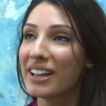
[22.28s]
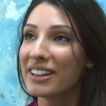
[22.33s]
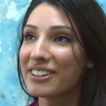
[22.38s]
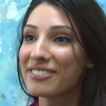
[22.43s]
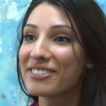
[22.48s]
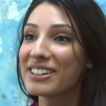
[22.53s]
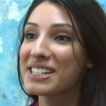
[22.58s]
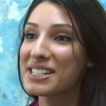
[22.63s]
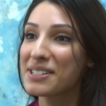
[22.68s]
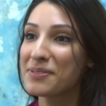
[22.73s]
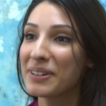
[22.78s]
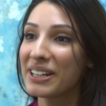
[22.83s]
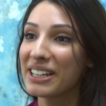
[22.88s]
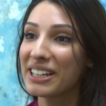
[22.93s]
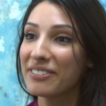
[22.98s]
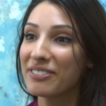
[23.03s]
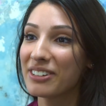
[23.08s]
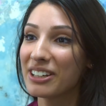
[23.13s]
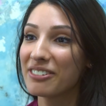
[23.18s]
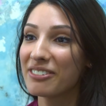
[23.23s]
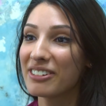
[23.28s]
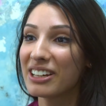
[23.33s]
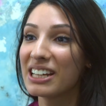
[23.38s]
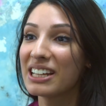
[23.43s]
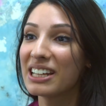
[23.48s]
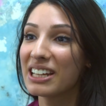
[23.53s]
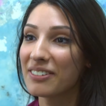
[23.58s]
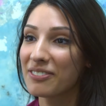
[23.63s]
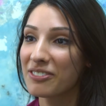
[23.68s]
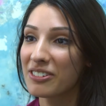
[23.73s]
The reason why Nivea
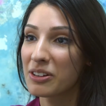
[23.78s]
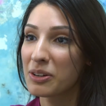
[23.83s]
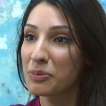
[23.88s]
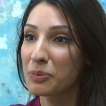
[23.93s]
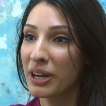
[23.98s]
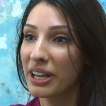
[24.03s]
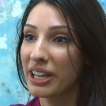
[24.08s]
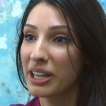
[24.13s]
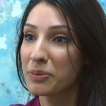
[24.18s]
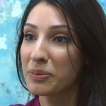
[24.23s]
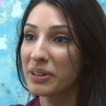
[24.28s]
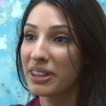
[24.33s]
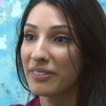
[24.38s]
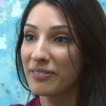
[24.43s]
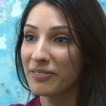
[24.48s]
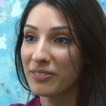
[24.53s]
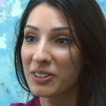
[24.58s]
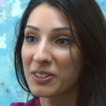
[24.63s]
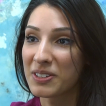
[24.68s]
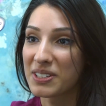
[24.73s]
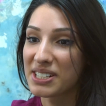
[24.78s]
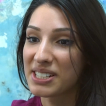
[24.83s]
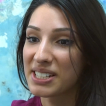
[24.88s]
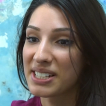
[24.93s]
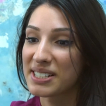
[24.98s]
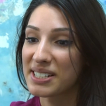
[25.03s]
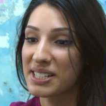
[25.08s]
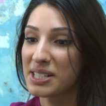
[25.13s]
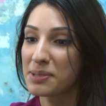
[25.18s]
really love working with influencers